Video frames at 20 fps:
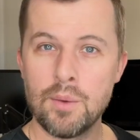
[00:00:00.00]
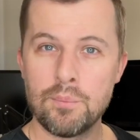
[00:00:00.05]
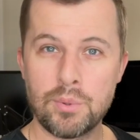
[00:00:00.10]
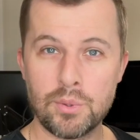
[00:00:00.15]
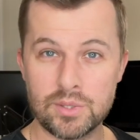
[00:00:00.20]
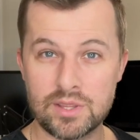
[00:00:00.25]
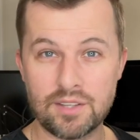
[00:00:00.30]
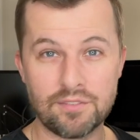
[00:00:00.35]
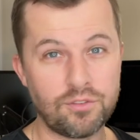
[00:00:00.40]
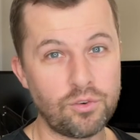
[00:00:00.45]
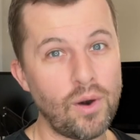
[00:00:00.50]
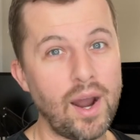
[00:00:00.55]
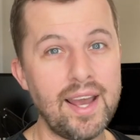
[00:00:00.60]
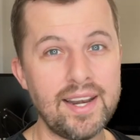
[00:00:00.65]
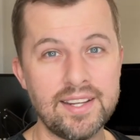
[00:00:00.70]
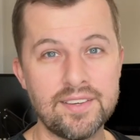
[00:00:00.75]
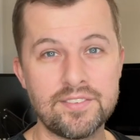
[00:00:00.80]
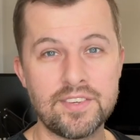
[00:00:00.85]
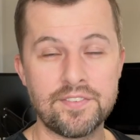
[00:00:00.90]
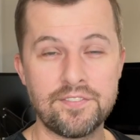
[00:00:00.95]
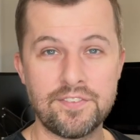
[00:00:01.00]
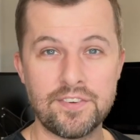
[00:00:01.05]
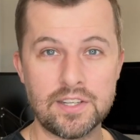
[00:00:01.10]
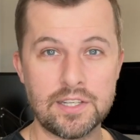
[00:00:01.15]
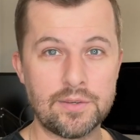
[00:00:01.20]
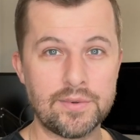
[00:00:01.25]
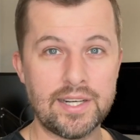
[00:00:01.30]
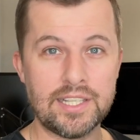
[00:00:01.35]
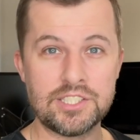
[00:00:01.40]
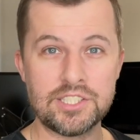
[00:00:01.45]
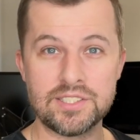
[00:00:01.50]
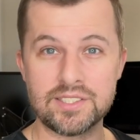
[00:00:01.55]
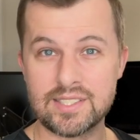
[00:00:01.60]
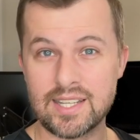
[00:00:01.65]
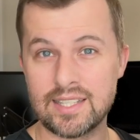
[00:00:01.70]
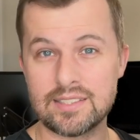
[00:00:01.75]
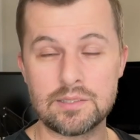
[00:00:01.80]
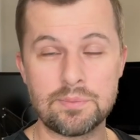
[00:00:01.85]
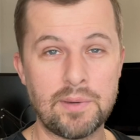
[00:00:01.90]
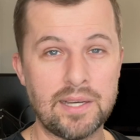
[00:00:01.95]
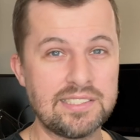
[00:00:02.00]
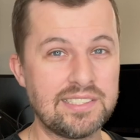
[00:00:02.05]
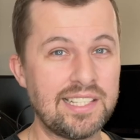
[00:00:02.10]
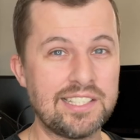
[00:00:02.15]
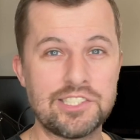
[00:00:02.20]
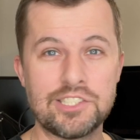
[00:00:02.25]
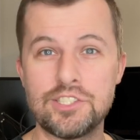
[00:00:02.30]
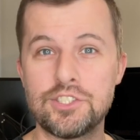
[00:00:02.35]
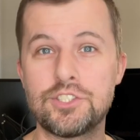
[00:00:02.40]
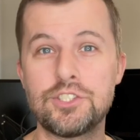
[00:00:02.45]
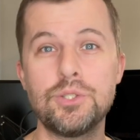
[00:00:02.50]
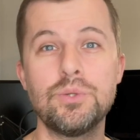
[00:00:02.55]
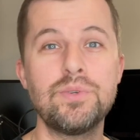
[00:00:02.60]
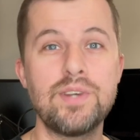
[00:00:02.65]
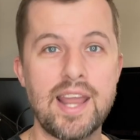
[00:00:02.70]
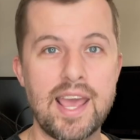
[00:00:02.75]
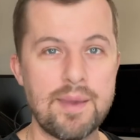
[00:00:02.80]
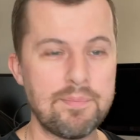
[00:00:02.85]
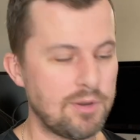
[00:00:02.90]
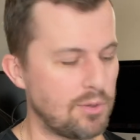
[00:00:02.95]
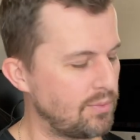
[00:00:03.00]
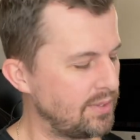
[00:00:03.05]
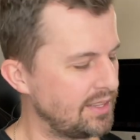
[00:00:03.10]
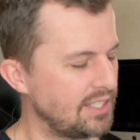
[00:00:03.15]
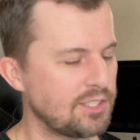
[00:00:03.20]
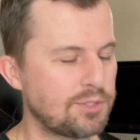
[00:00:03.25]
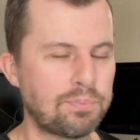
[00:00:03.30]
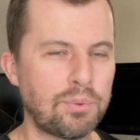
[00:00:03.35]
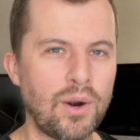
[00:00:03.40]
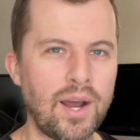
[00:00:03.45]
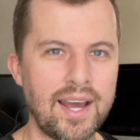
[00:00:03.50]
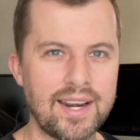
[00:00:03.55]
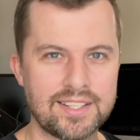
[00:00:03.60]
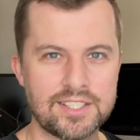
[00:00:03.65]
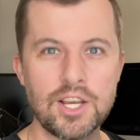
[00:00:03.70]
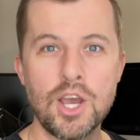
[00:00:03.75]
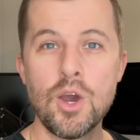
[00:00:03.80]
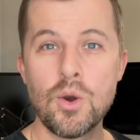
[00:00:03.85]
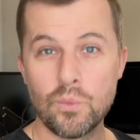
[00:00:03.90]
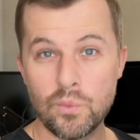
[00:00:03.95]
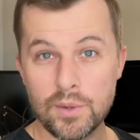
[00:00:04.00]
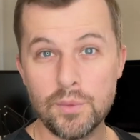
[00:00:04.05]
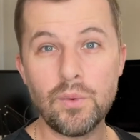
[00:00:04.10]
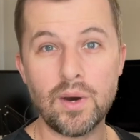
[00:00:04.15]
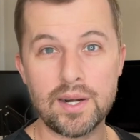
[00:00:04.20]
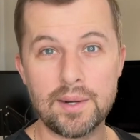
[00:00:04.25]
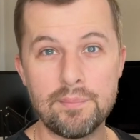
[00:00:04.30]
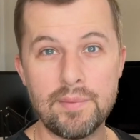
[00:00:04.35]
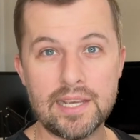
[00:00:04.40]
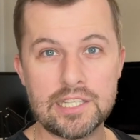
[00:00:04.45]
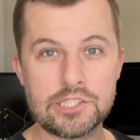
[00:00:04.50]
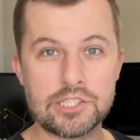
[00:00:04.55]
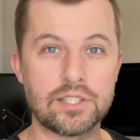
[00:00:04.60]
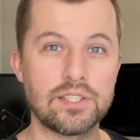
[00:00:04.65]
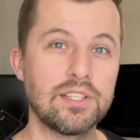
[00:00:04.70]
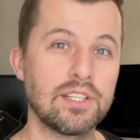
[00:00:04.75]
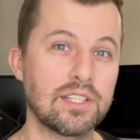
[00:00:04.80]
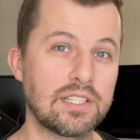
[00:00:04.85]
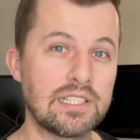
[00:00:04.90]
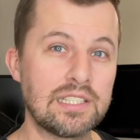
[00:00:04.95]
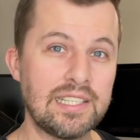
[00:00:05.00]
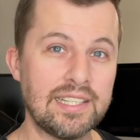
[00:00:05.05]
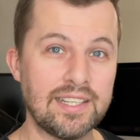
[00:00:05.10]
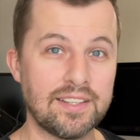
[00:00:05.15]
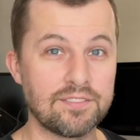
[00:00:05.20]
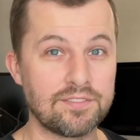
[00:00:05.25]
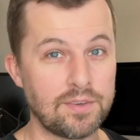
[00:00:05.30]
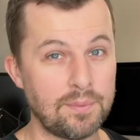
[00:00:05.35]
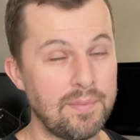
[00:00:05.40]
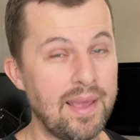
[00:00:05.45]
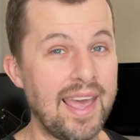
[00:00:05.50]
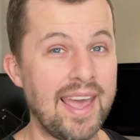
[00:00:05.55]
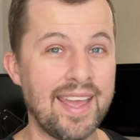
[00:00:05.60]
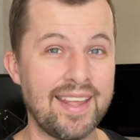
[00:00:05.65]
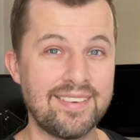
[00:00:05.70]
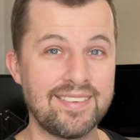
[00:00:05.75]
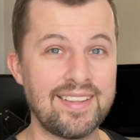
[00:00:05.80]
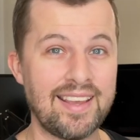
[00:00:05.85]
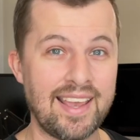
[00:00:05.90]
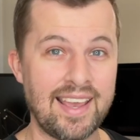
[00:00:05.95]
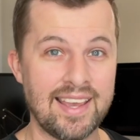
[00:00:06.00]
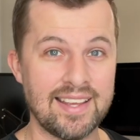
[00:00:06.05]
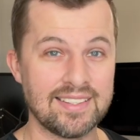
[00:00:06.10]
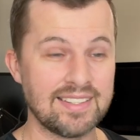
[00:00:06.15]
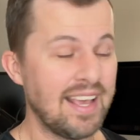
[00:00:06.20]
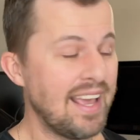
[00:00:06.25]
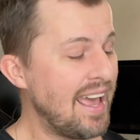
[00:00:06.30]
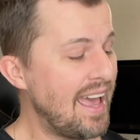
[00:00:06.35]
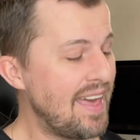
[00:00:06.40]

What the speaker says: But with the variety of configurations, customizations, you name it with this product, we wanted to make sure it looked clean from end to end.